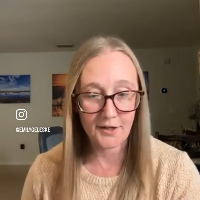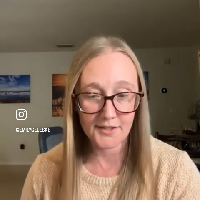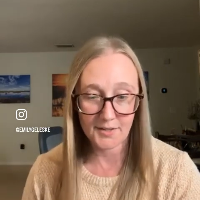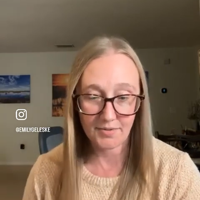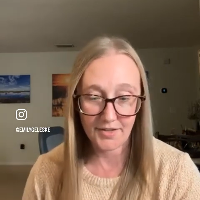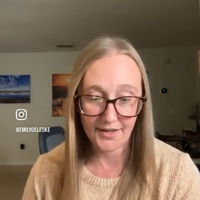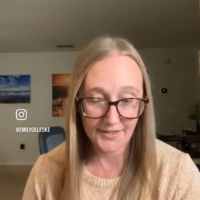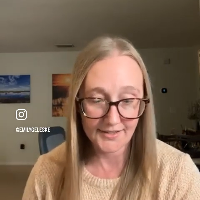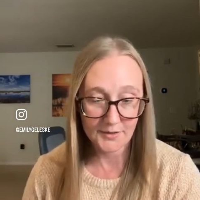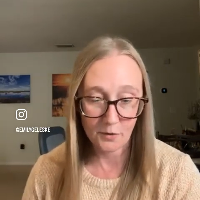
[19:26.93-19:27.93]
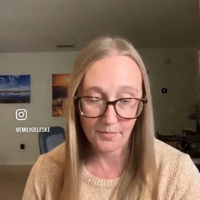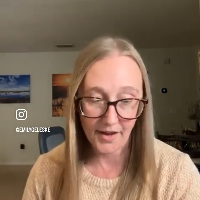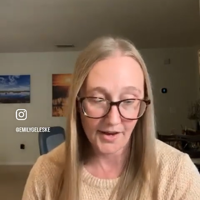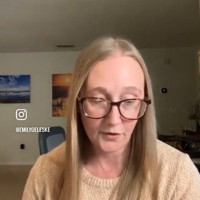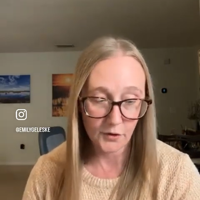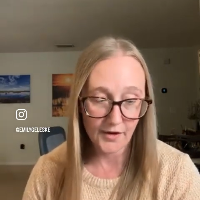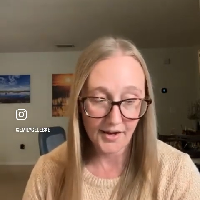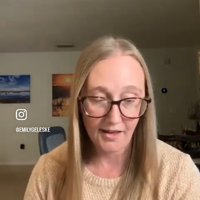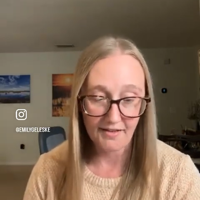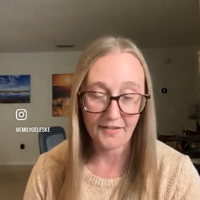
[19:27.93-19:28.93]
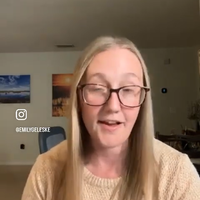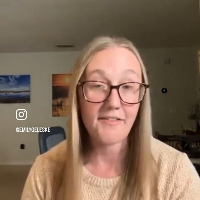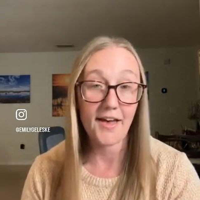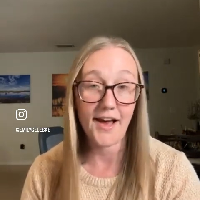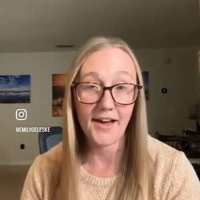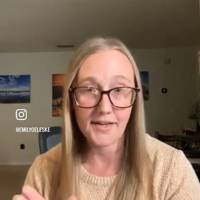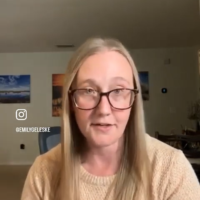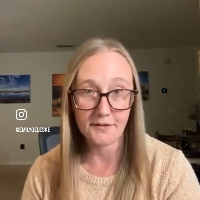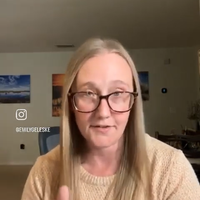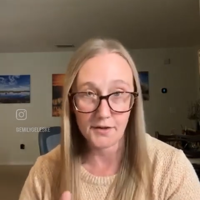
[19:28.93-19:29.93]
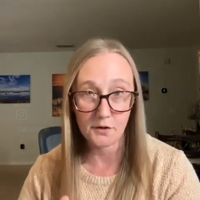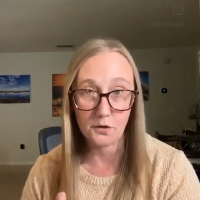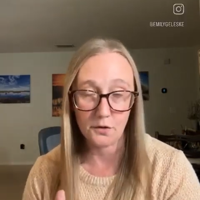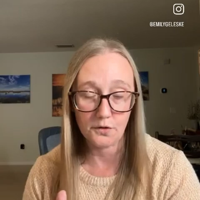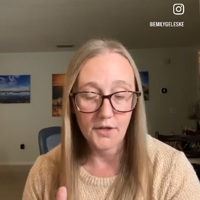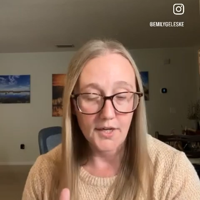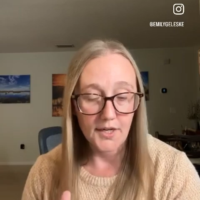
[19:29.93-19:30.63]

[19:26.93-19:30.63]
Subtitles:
art supplies or paint or anything like that in your vehicle